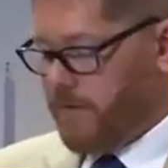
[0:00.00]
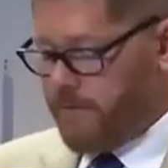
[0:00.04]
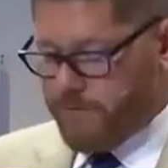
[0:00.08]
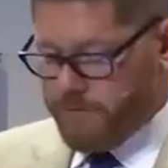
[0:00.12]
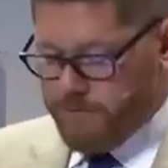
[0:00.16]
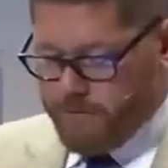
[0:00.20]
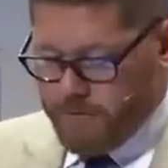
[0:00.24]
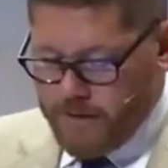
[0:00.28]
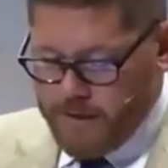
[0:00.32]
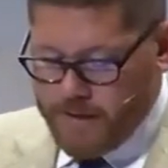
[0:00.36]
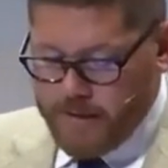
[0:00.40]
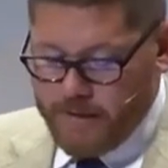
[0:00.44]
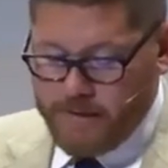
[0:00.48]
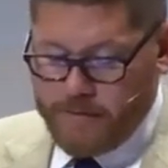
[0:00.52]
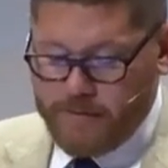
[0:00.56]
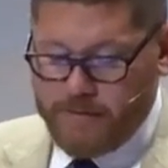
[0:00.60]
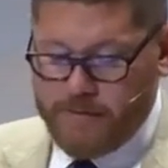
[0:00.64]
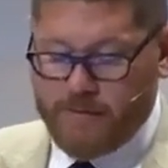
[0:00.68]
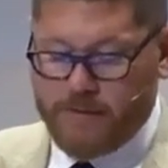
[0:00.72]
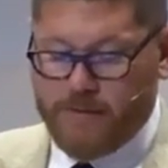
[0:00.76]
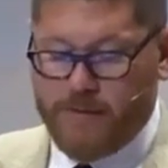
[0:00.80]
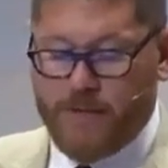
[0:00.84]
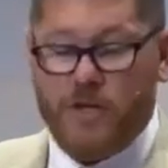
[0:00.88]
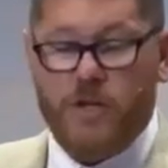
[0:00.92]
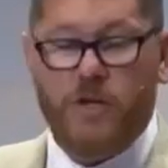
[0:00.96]

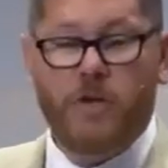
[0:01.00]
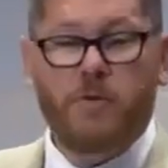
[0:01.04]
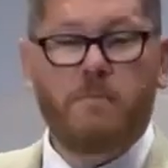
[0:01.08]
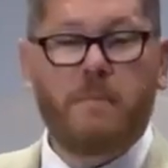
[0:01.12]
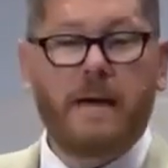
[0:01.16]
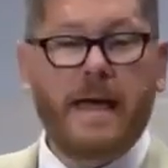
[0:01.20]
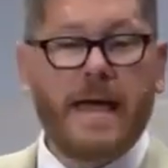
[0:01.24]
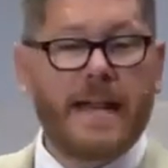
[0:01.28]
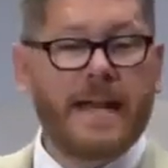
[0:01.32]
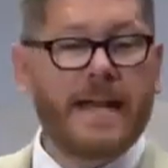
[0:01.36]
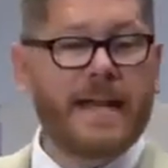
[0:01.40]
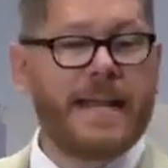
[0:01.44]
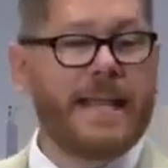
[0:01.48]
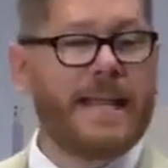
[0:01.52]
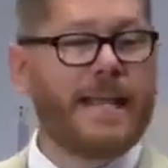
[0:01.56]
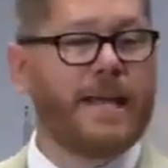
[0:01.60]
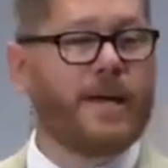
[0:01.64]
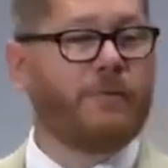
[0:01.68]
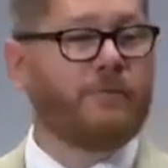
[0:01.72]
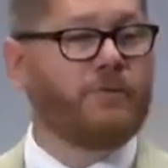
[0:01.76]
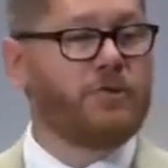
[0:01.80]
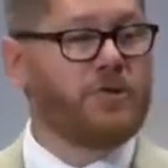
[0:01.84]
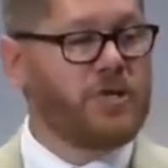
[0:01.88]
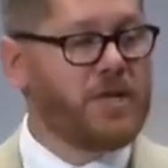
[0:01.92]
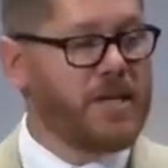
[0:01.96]
Friends, the humanity
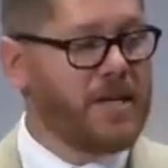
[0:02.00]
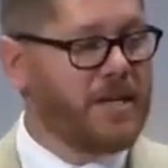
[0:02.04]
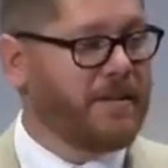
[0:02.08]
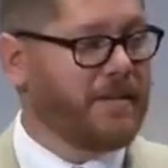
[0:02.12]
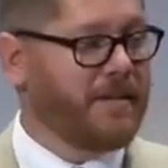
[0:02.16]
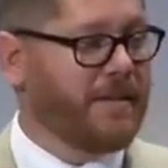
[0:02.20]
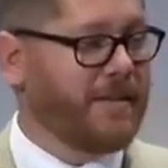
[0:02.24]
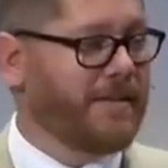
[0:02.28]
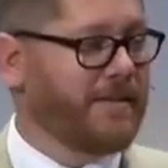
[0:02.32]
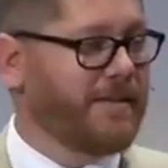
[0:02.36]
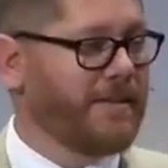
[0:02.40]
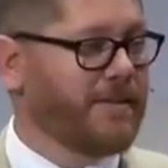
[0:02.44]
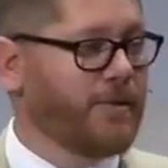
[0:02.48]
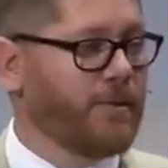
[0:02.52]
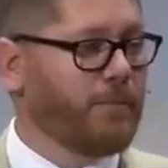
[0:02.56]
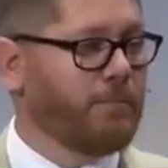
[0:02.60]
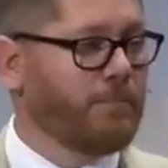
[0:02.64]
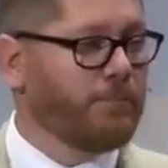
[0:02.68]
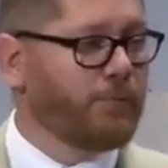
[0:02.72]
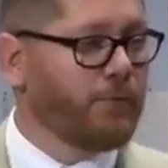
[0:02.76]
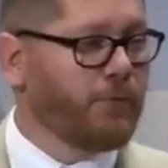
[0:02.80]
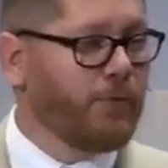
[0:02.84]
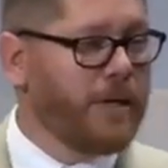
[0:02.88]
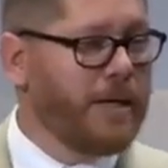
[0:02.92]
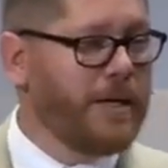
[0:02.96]
of Jesus
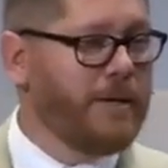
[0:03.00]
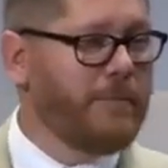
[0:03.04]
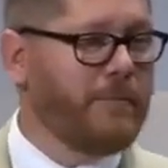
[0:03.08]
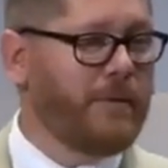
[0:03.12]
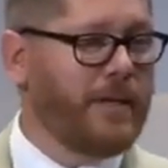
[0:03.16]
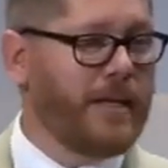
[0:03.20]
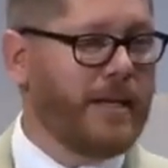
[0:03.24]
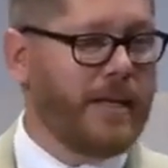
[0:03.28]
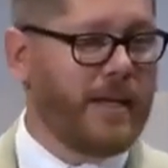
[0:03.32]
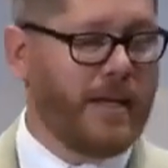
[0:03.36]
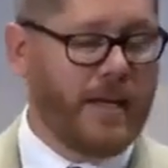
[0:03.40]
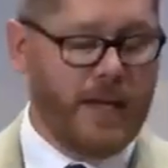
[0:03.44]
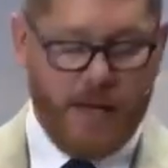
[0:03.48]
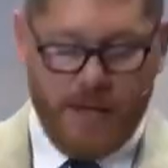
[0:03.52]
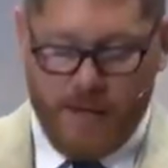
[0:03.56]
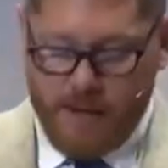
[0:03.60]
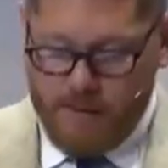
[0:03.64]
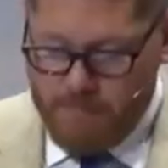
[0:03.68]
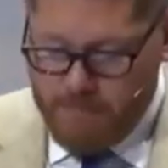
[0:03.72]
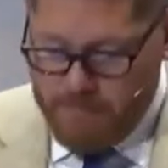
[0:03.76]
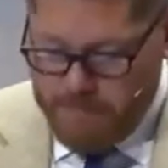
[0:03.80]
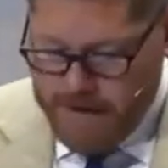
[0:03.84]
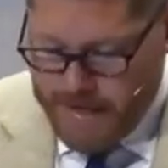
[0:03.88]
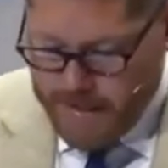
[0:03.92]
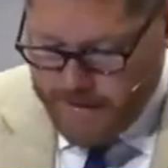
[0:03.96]
supremely
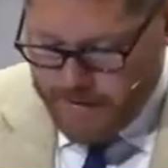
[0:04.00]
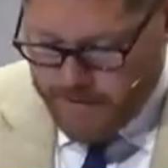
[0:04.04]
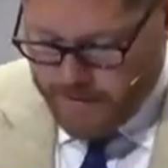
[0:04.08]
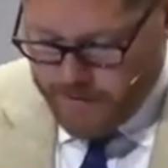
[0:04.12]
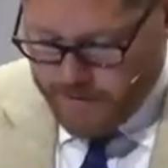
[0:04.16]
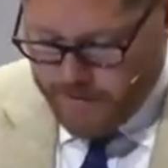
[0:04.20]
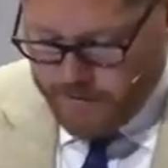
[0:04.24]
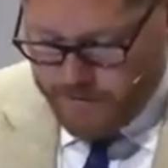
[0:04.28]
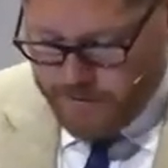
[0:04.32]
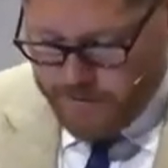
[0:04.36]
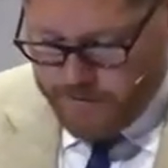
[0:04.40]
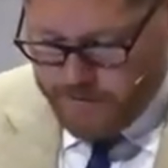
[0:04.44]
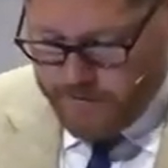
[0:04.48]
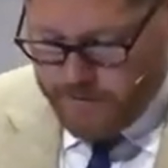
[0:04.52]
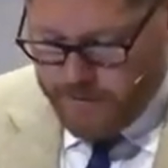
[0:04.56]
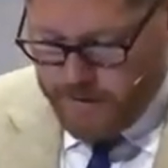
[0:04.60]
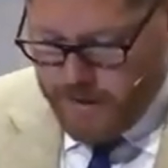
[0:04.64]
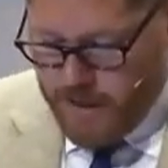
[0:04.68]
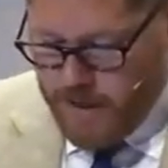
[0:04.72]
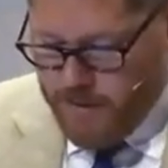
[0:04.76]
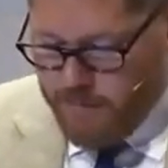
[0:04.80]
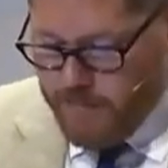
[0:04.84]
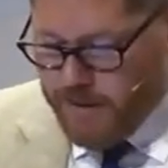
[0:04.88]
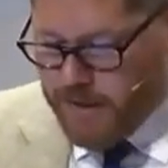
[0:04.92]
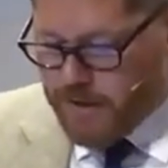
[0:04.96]
matters.
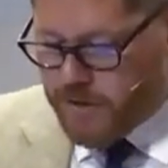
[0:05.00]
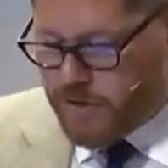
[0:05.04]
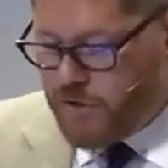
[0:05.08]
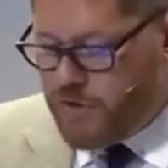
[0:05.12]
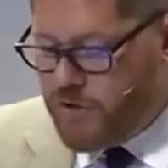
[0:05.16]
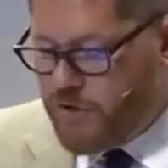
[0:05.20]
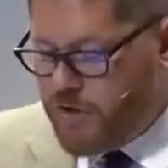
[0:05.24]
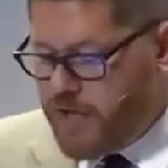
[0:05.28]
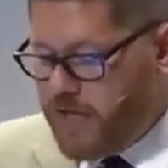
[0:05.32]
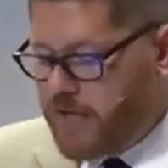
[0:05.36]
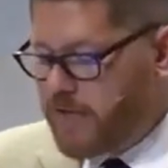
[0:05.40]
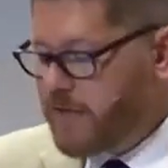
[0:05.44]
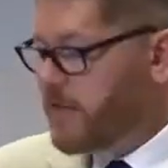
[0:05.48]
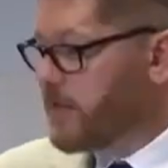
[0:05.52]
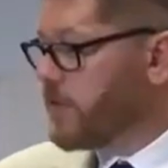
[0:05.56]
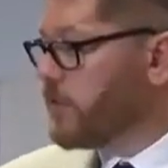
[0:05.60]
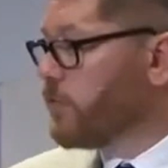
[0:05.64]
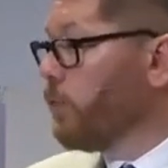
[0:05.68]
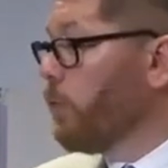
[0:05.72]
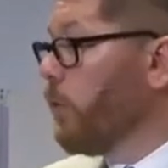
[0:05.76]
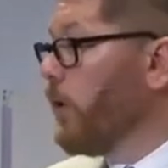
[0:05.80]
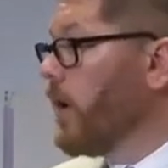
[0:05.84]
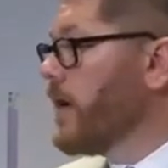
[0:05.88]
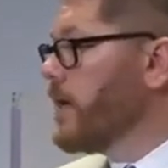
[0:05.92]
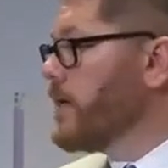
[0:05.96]
Because Jesus
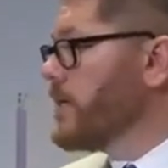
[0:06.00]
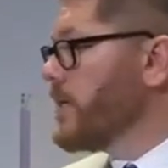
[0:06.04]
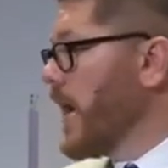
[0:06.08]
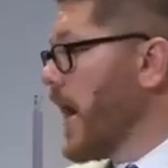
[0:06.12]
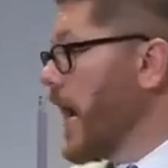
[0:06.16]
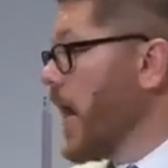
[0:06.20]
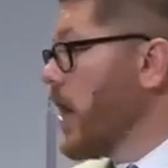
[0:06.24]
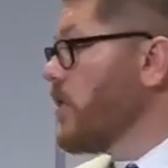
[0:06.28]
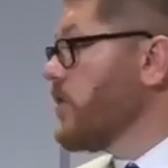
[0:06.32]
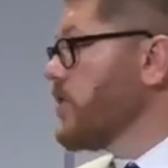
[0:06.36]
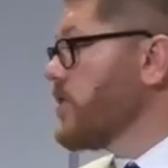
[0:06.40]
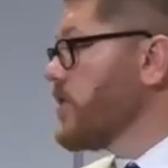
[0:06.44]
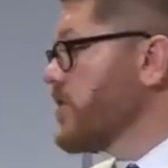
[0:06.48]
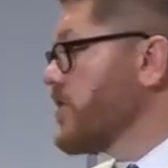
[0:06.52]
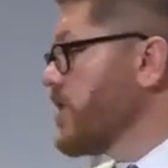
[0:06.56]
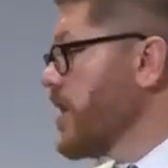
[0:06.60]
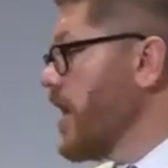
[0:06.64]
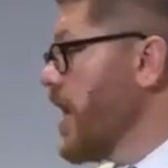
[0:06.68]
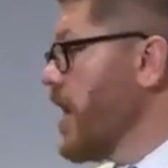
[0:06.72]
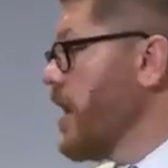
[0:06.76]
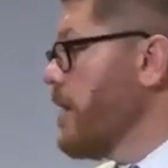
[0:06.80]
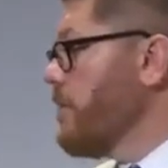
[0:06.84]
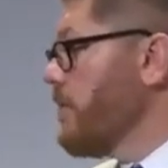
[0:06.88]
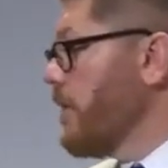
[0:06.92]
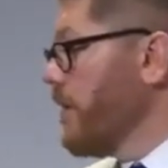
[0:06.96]
was our
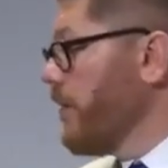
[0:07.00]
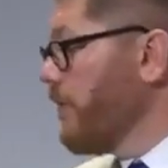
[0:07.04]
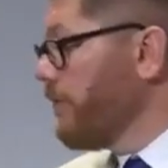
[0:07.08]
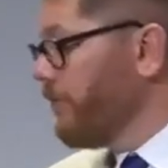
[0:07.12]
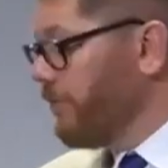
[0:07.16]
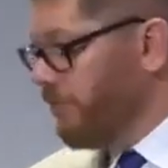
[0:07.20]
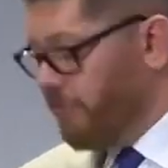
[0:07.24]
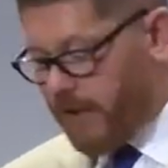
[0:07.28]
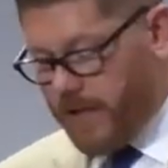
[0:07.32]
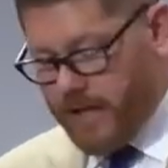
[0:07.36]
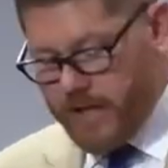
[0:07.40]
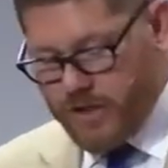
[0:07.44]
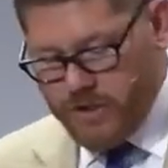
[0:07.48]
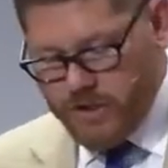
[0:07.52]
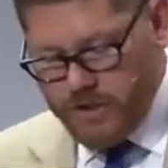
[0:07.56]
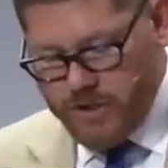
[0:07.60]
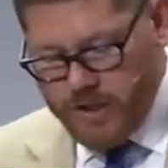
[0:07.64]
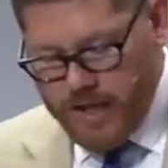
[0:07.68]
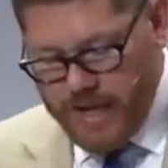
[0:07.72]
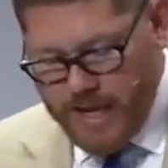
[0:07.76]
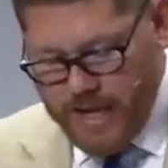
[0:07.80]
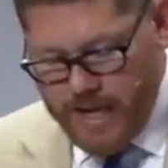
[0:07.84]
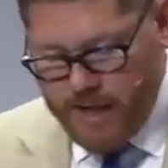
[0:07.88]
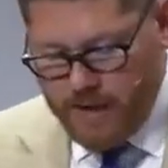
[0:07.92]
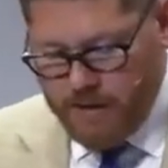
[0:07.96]
same flesh
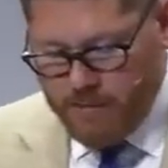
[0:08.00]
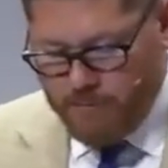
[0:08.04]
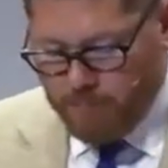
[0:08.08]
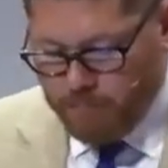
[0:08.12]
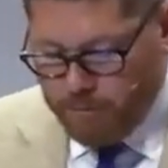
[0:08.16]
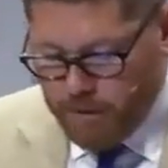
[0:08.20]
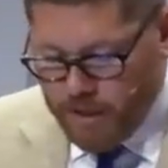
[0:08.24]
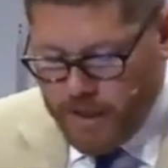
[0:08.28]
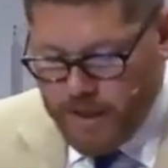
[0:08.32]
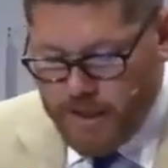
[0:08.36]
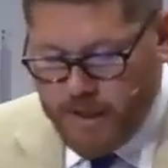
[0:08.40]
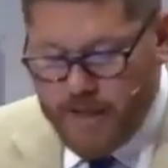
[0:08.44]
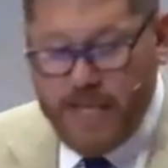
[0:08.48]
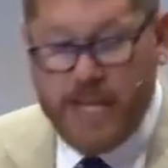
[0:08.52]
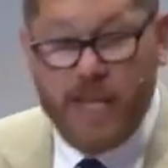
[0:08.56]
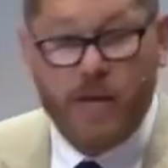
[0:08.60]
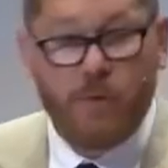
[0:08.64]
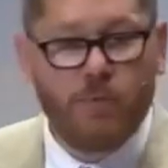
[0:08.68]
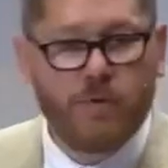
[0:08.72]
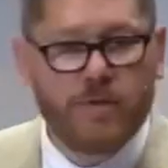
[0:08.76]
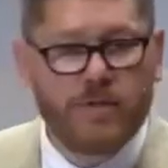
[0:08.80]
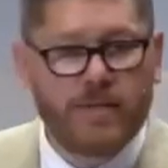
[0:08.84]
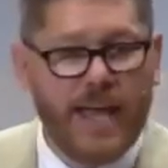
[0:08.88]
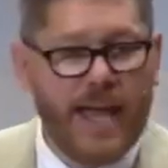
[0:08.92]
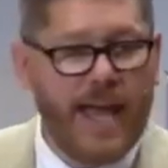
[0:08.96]
and blood, he
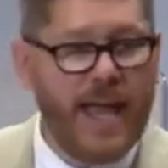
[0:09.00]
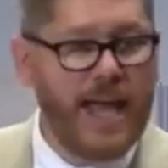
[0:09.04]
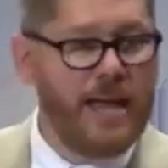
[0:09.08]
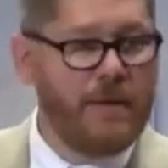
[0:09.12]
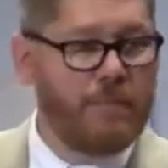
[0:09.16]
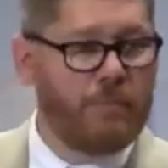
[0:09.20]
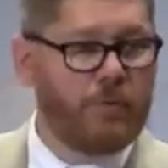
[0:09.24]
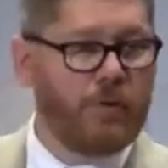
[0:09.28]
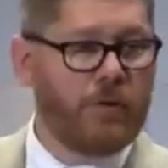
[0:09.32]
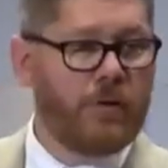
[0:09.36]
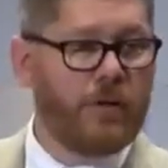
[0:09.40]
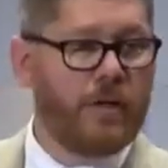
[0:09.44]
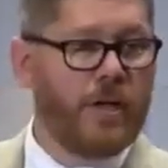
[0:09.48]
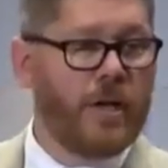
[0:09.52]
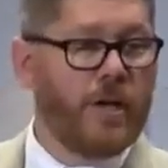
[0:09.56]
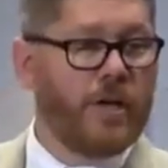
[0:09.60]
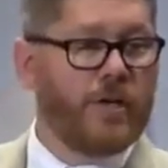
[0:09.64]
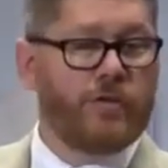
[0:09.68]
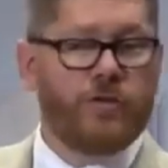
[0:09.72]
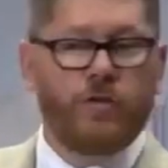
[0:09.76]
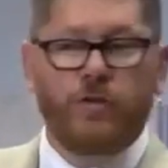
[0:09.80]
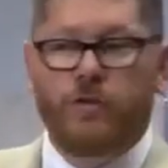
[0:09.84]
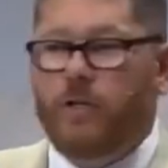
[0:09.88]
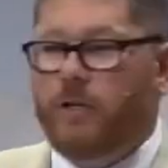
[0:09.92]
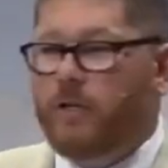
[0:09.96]
was able
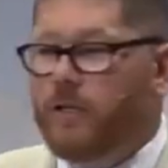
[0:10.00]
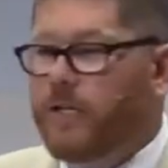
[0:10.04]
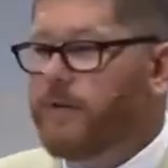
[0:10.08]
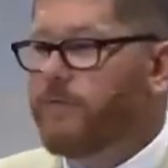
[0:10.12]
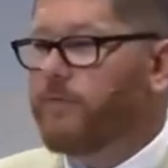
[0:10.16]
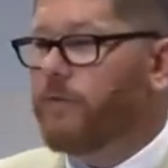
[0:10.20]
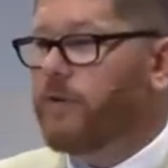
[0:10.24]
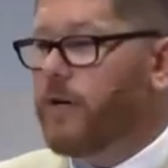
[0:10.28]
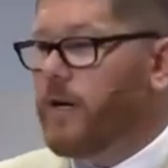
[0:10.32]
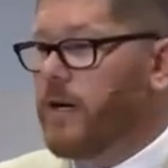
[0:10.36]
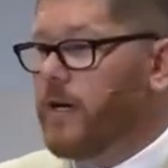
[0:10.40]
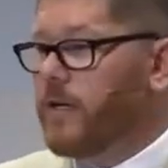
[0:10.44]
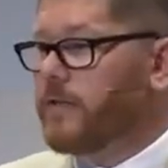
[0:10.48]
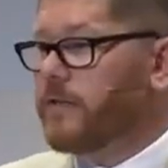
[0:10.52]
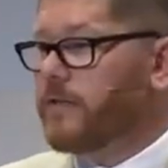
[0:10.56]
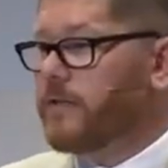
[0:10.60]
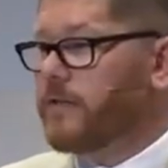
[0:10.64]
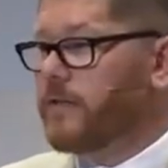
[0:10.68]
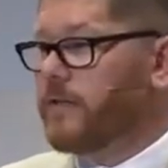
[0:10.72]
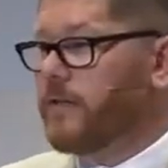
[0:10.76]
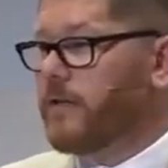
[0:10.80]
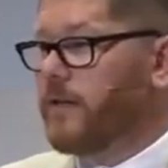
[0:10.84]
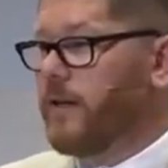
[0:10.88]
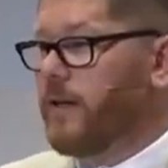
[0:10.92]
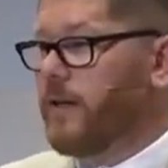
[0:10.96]
to deliver us